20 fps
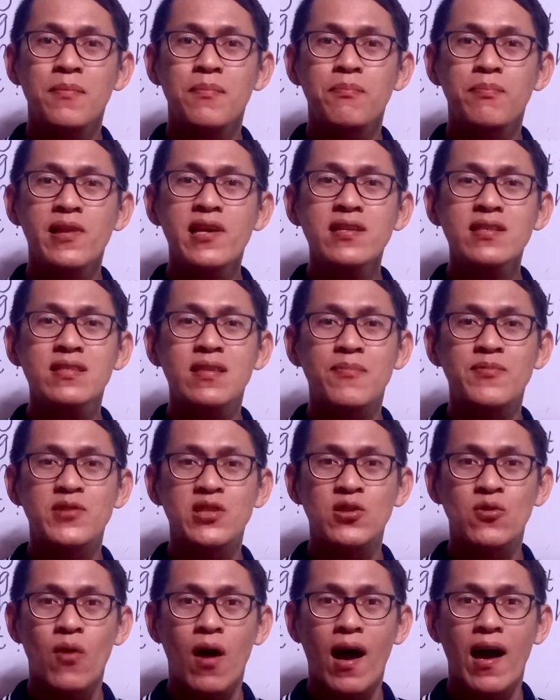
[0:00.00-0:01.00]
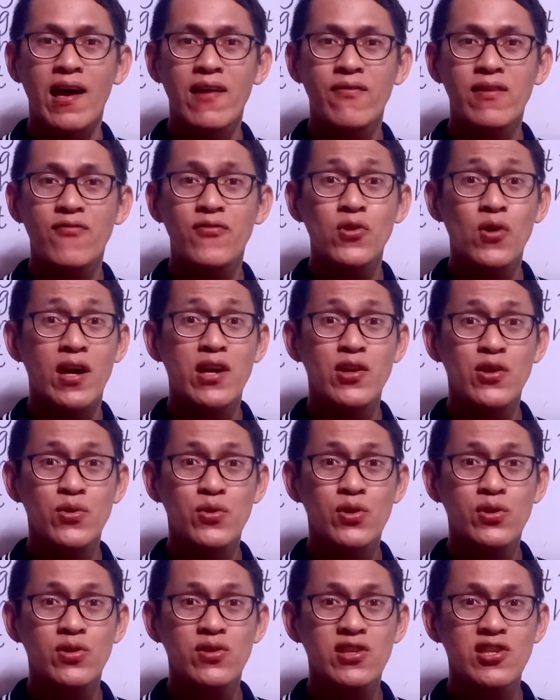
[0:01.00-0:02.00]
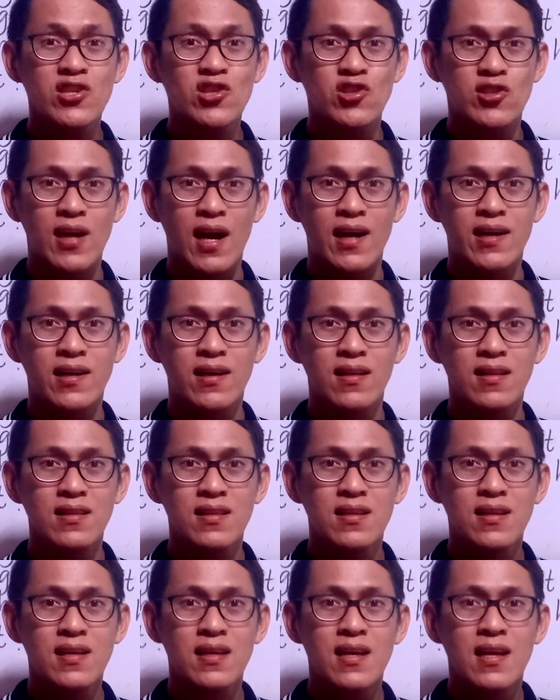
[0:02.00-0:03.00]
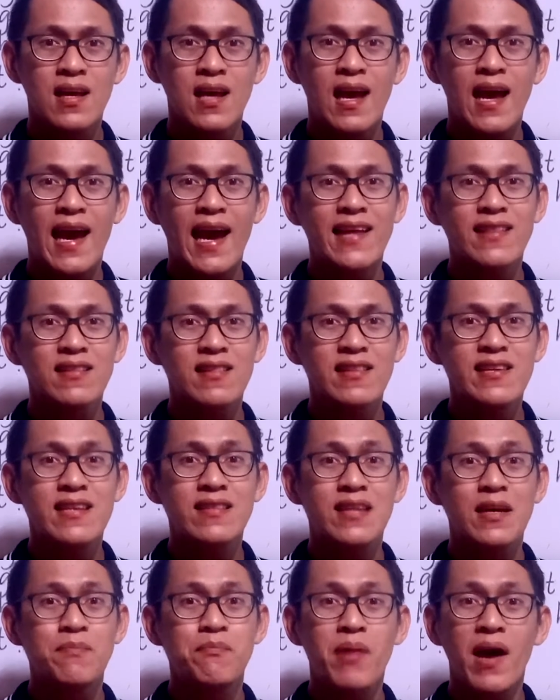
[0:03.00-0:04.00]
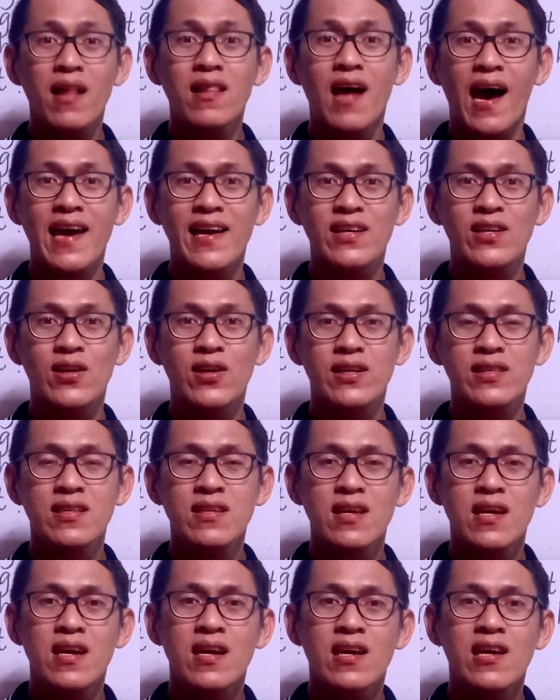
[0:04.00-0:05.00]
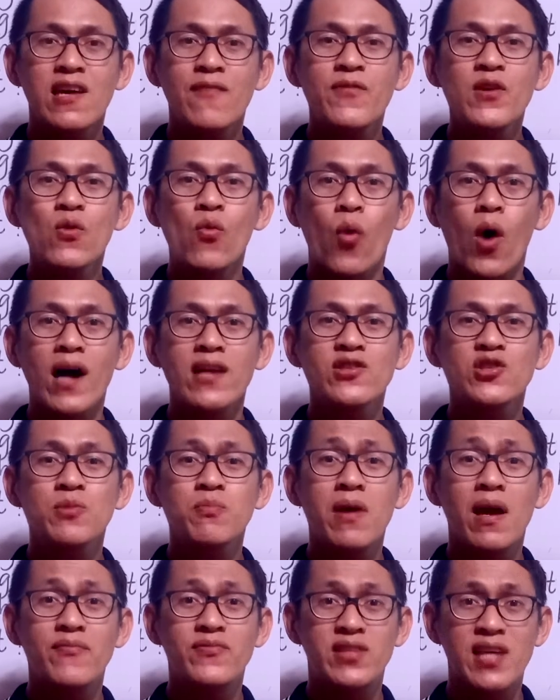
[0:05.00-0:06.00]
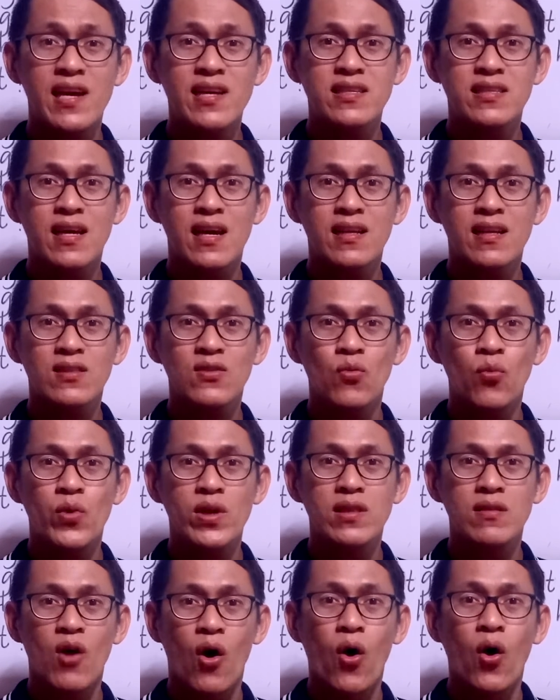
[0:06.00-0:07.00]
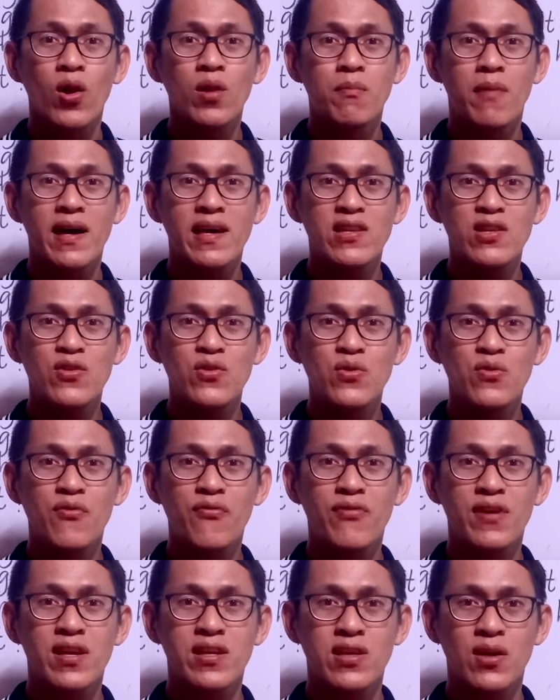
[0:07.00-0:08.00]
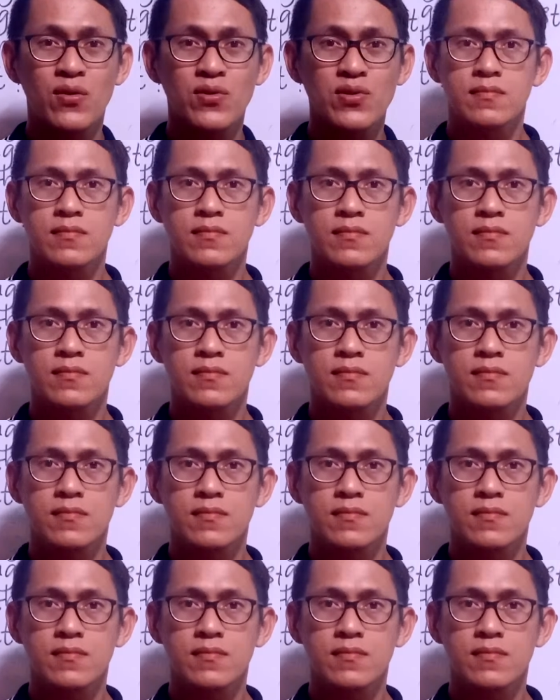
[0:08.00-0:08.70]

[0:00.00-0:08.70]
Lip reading: please subscribe if you are new to this channel and click the bell icon if you want to be updated with all my new videos.